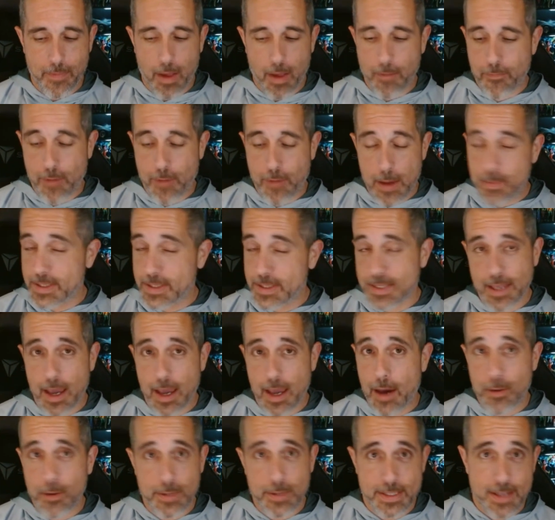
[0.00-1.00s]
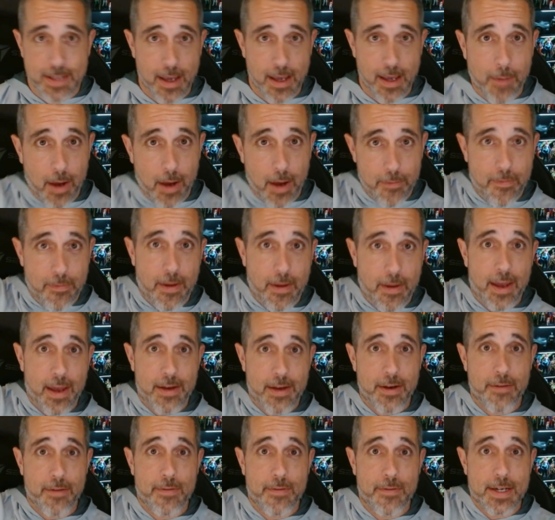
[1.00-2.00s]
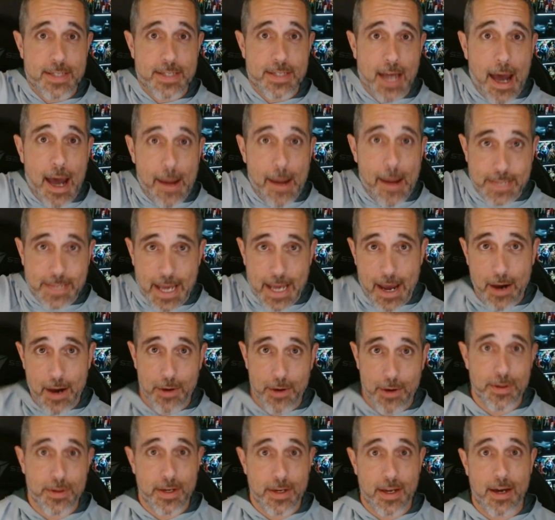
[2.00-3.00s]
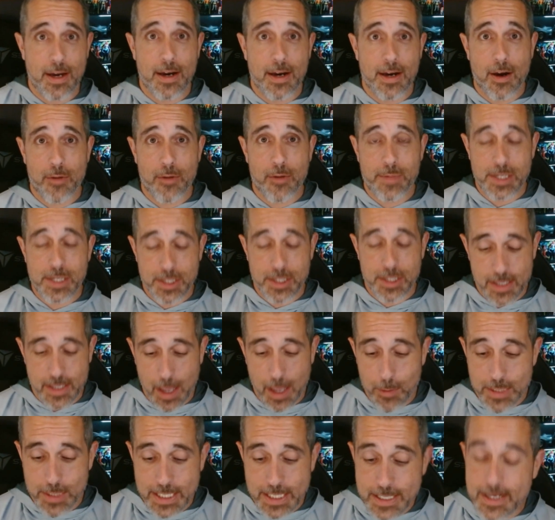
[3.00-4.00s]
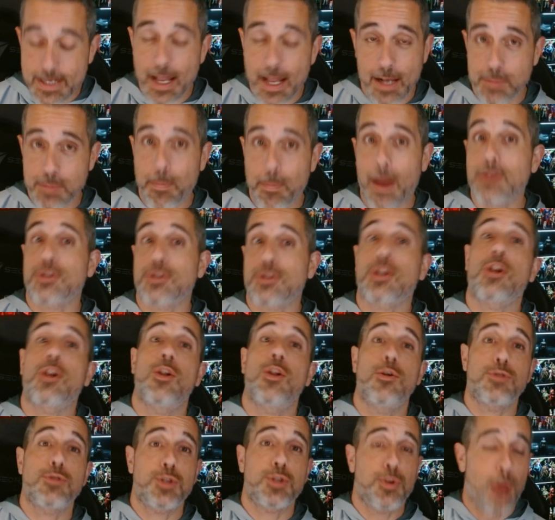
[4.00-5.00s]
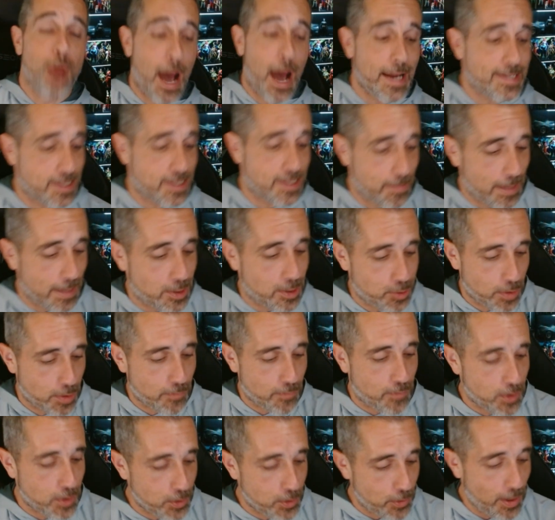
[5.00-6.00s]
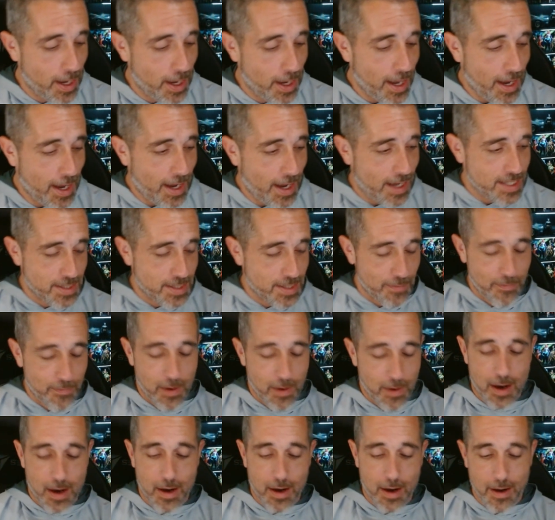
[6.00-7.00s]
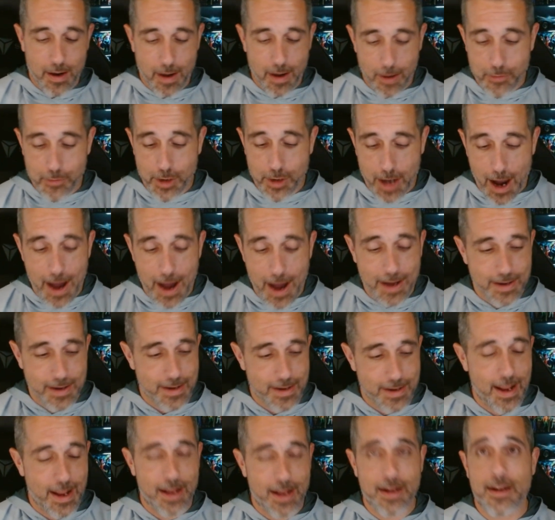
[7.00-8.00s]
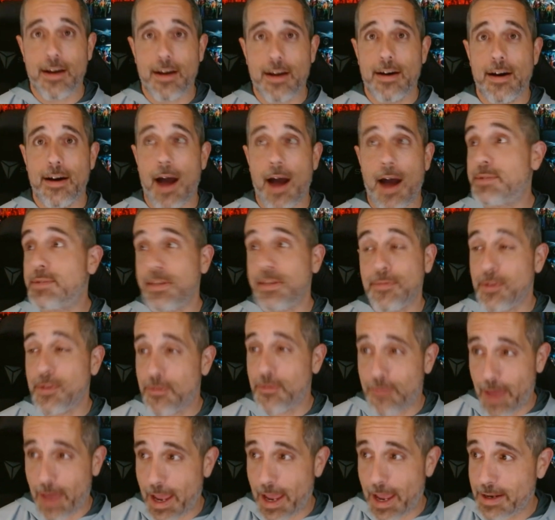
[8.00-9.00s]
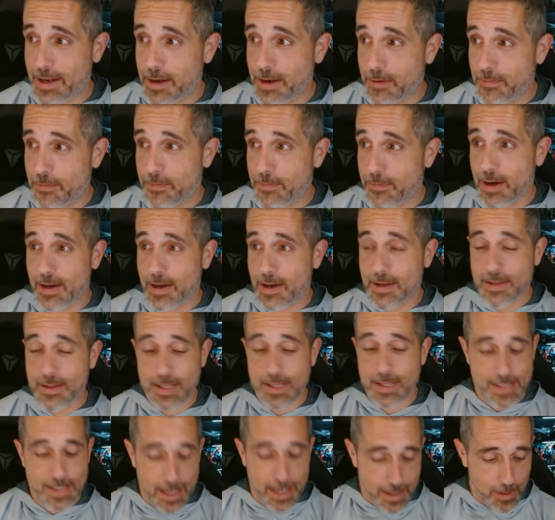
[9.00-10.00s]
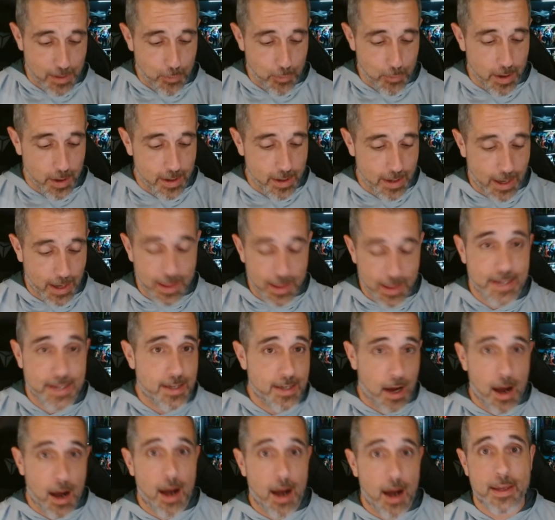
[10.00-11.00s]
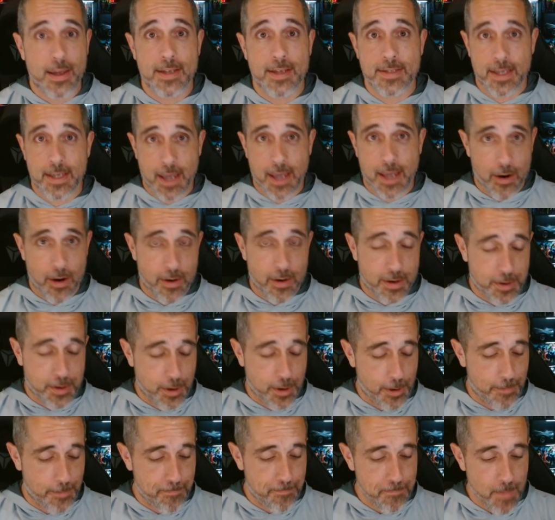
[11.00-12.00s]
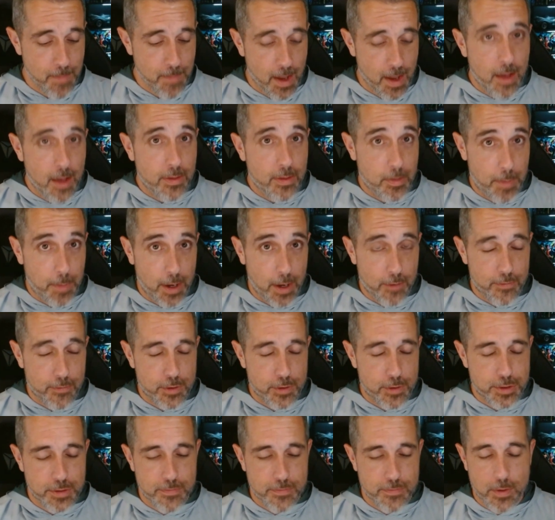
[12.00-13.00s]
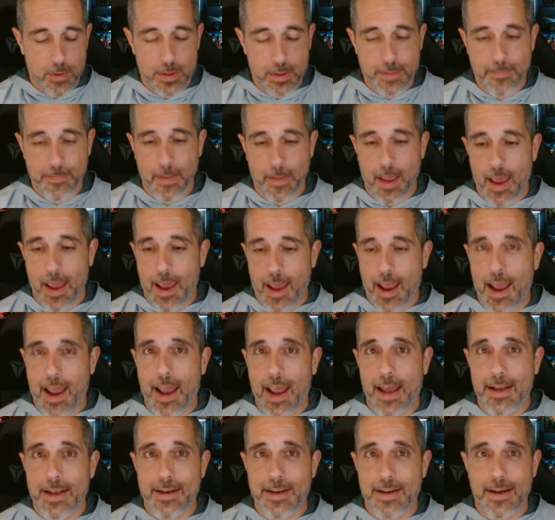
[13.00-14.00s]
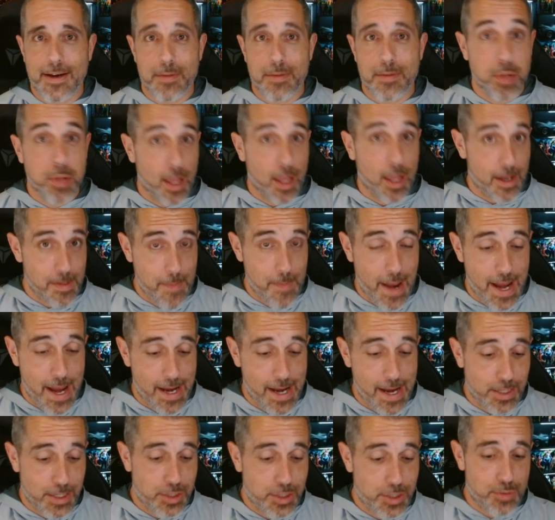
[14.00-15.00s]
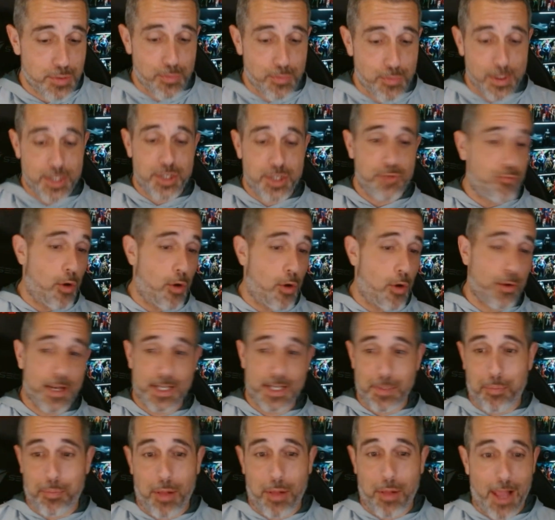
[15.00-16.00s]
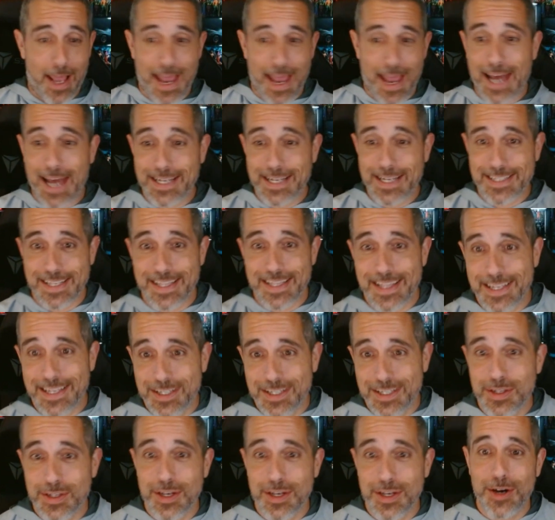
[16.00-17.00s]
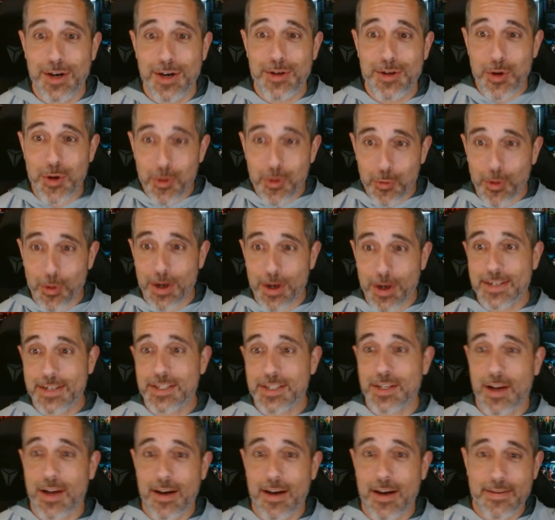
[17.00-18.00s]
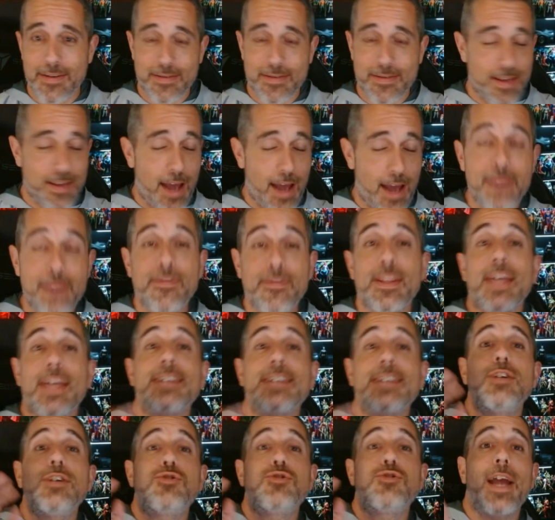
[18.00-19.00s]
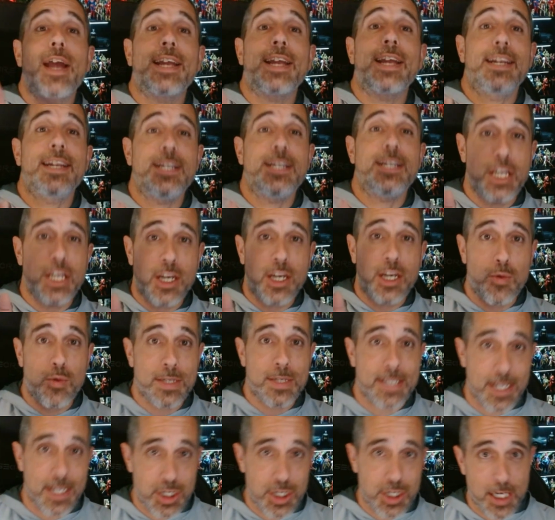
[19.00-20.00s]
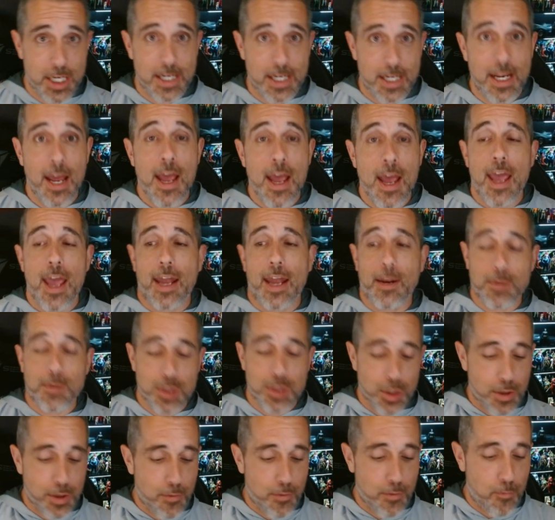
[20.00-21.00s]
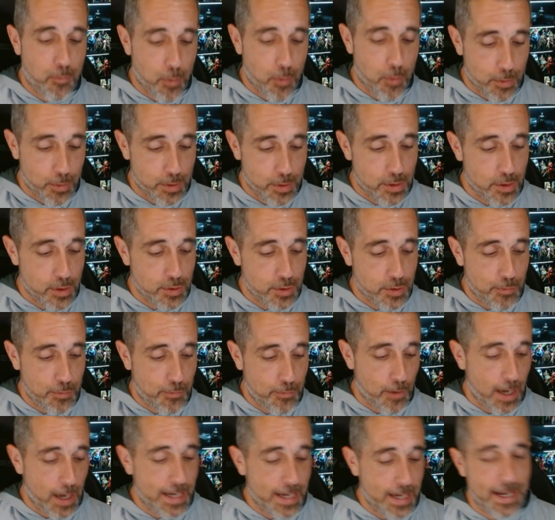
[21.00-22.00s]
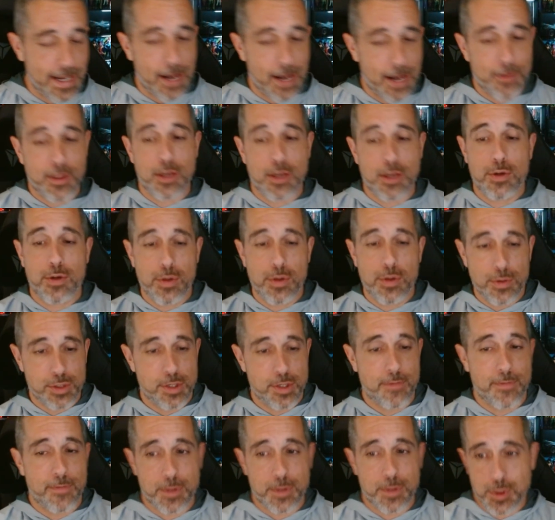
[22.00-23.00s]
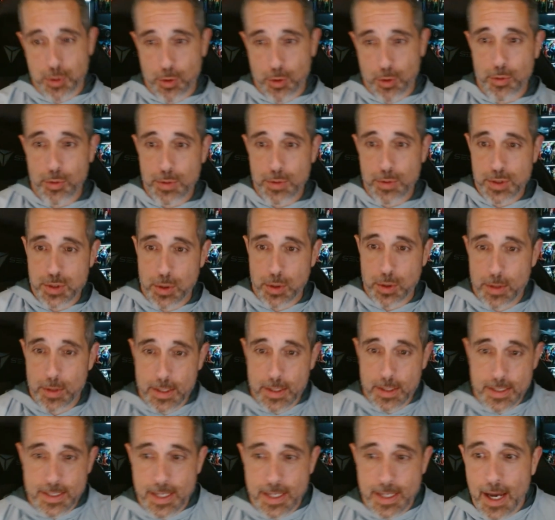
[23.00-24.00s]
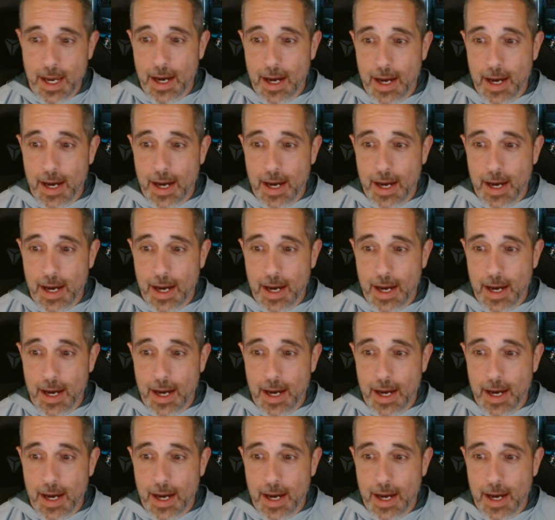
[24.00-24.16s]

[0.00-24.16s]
Famously, I always say I'm not a fan of top-down RPGs, and that was about as close to isometric view as I've ever gotten. And I was even a fan of the second one. I liked Hawk as a character, the male version, of course, and Blood Mage, which you won't get to play as in this new one. So, I even liked Dragon Age Inquisition, and I was looking forward to finding out the conclusion of the story with Solus.